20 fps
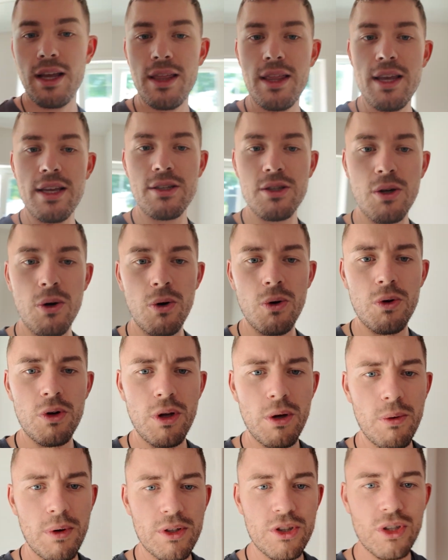in this
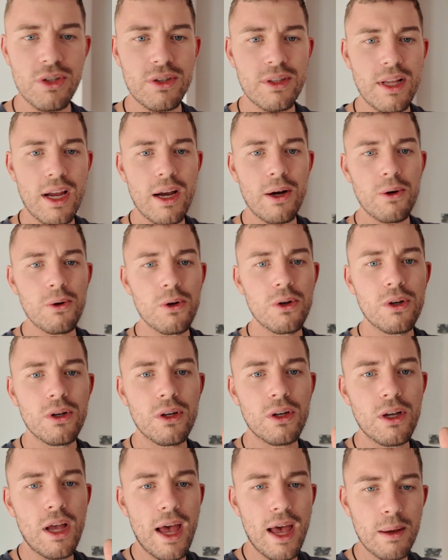corner, which is now
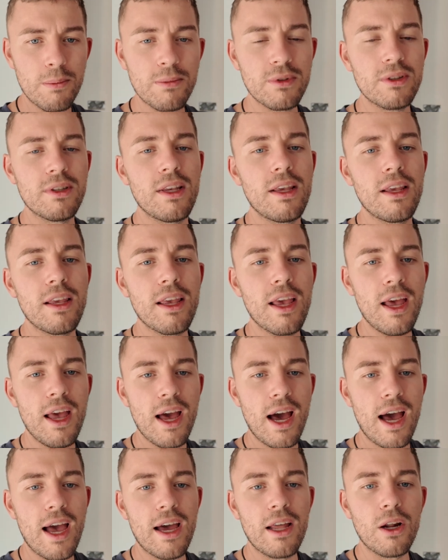empty,
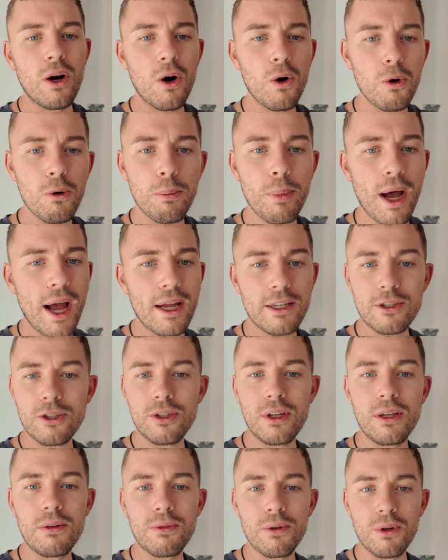I had a whole
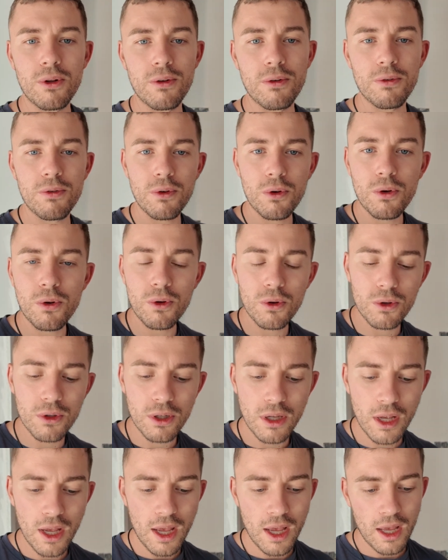pantry full of
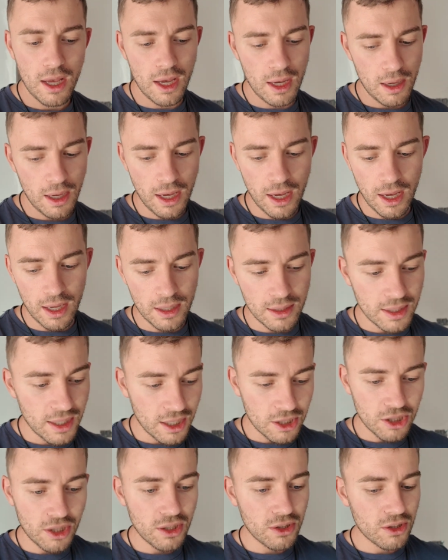food,
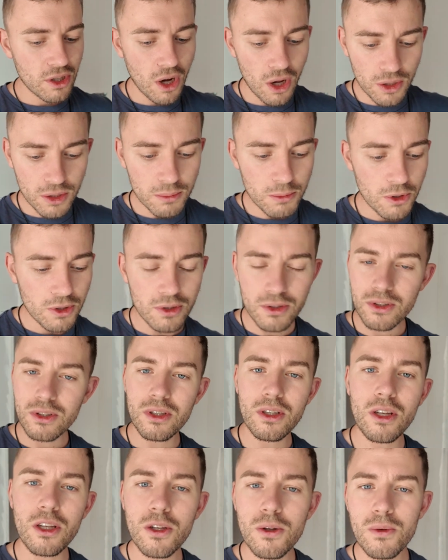dishes,
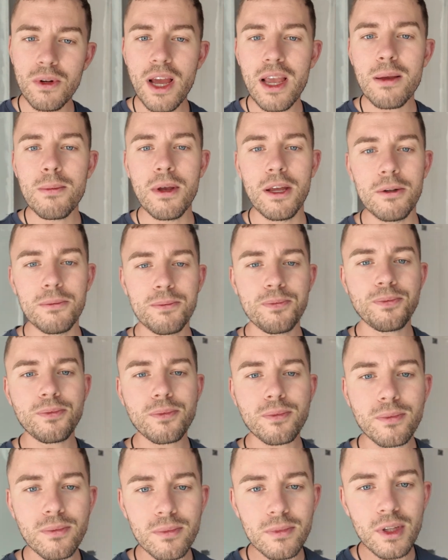condiments, you name it.
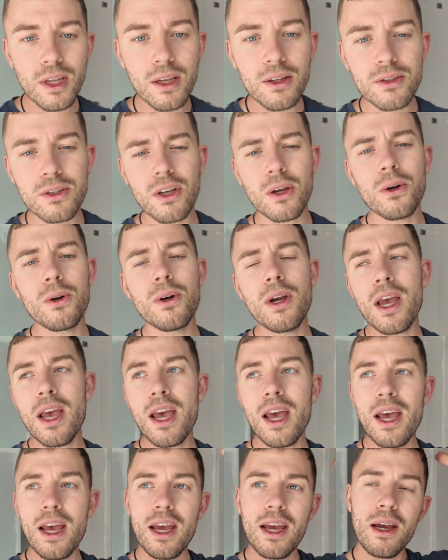So
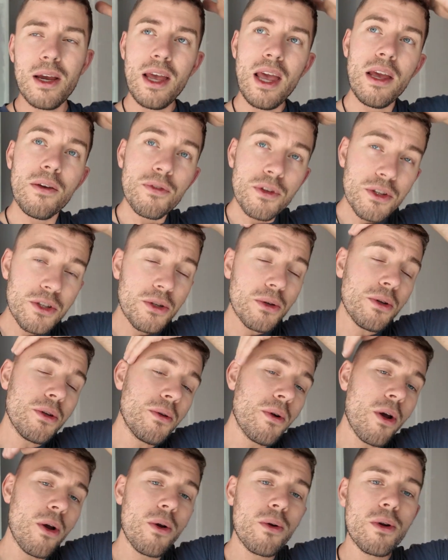if you're doing
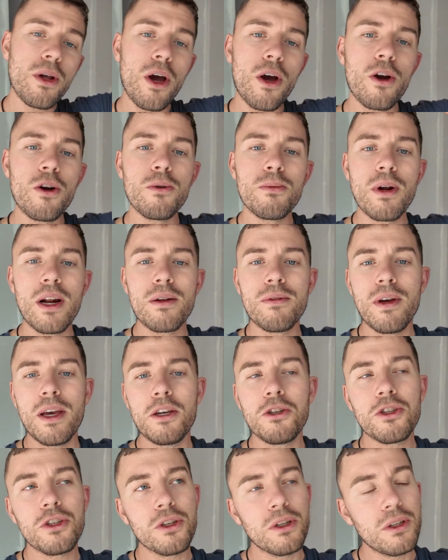your own home
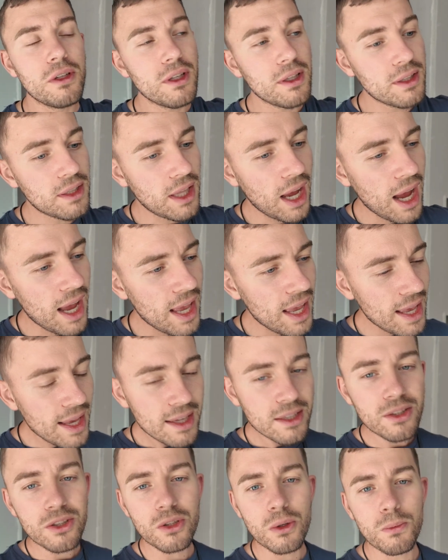renovation, that
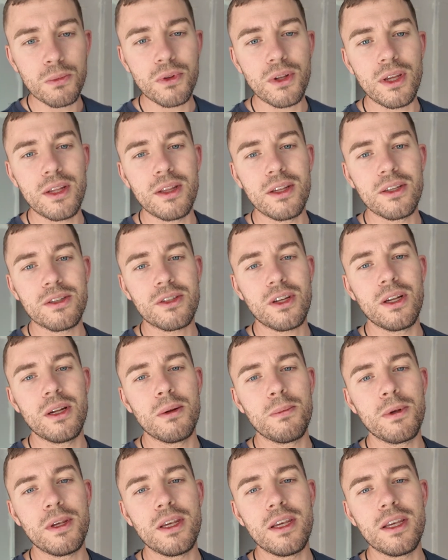is something that's
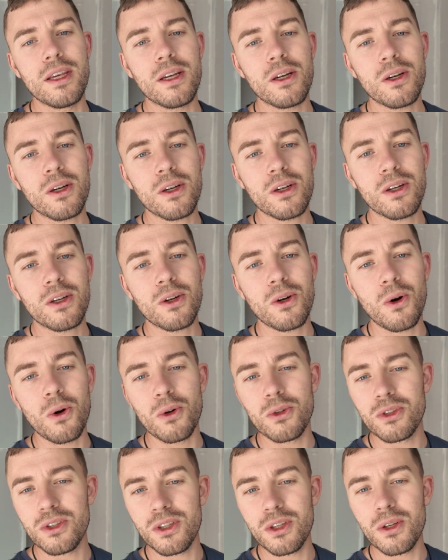going to be
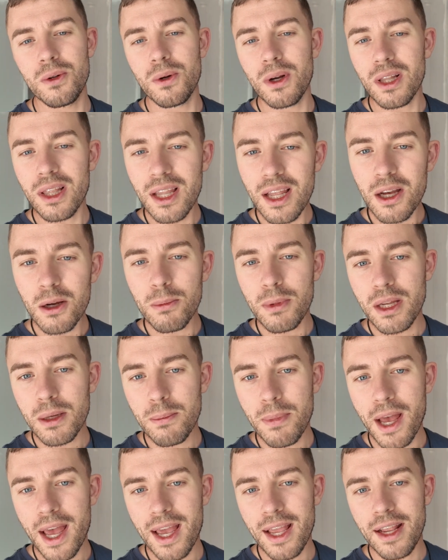causing you a little bit
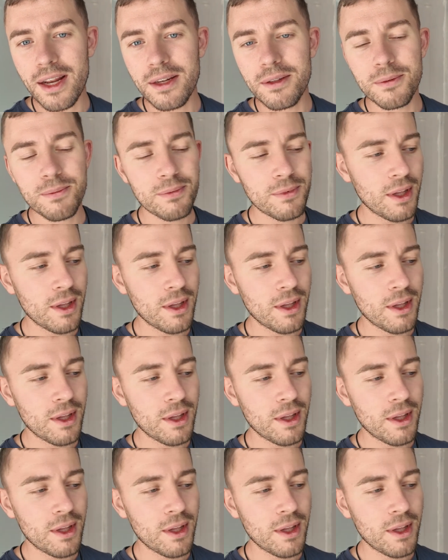of pain.